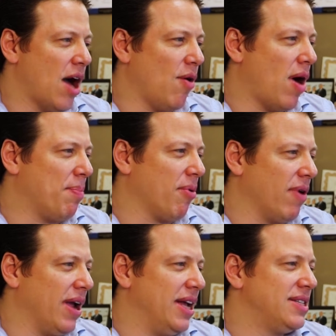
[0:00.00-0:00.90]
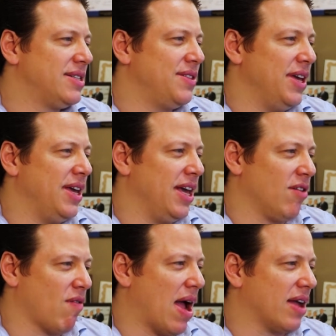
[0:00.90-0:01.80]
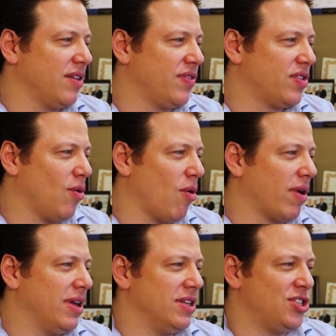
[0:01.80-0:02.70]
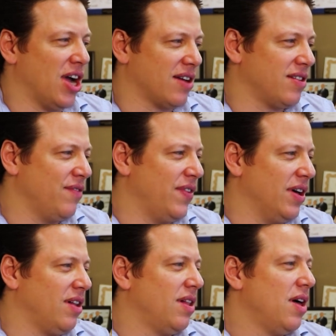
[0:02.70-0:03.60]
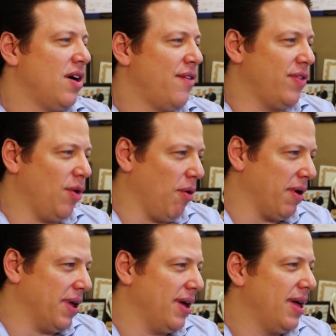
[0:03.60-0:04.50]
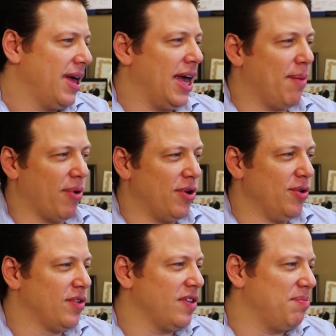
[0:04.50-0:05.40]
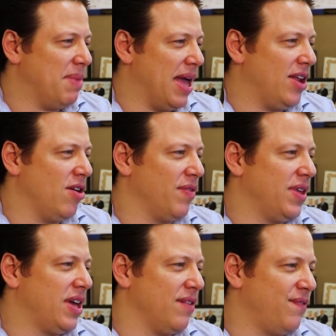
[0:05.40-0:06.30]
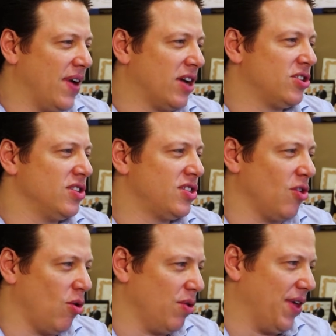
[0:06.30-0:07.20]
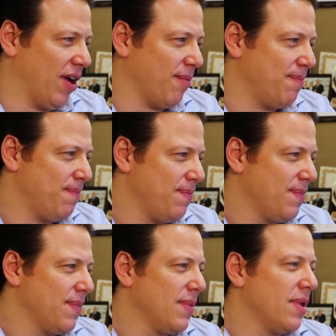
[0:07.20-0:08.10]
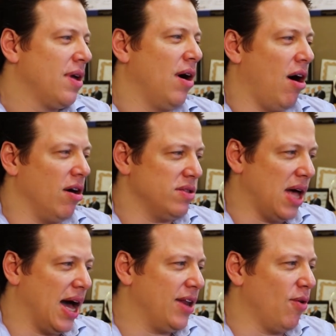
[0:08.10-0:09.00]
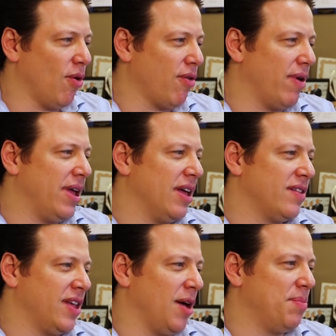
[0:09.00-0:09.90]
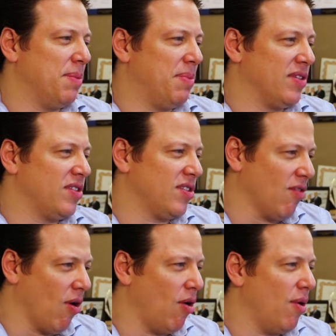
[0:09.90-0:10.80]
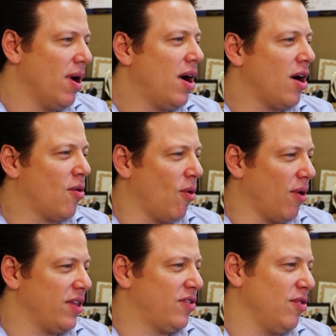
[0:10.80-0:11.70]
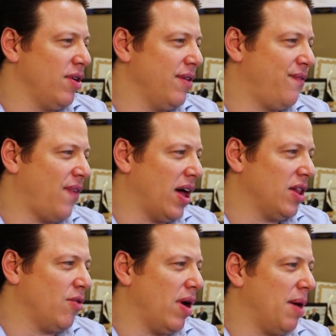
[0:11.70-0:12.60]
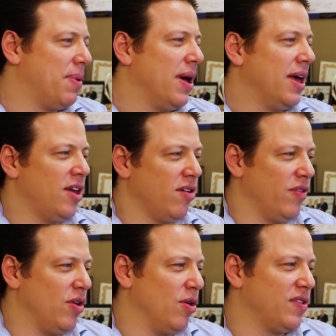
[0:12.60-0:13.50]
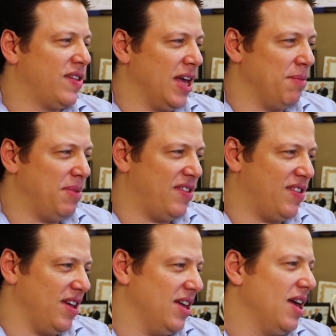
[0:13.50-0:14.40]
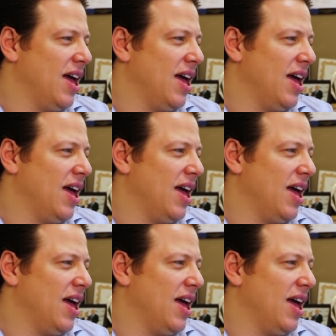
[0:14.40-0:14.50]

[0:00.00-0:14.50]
now operates the interactive store in Jacksonville, Florida, and produces many of the confections sold there. Online ordering has helped the business grow, according to a follow-up interview on CNBC,